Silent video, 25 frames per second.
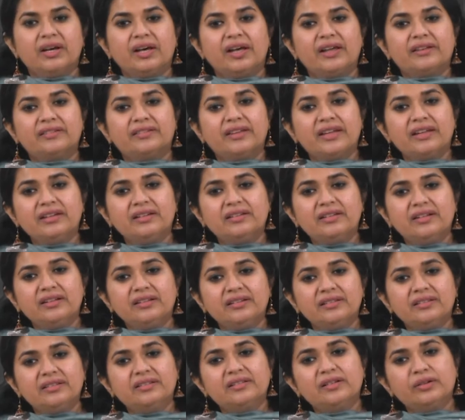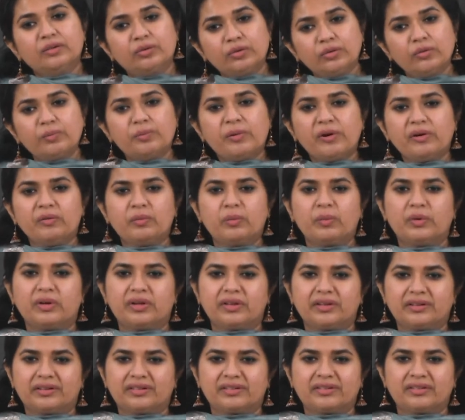A sentence is a group of
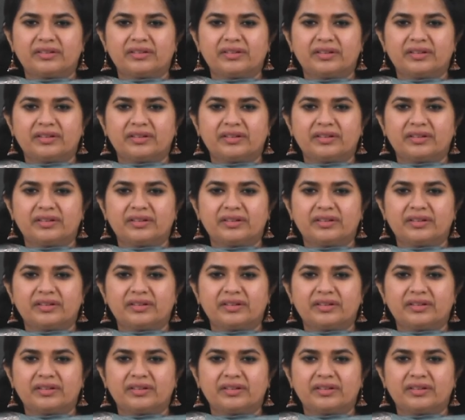words,